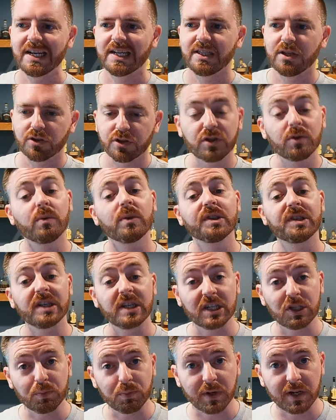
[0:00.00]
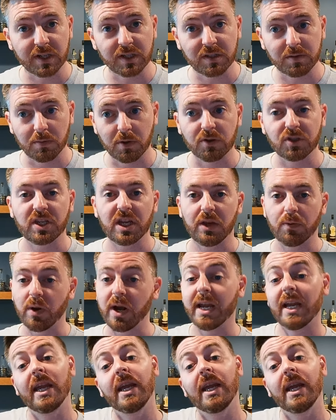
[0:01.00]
Those are the ones that experience the most heat, right?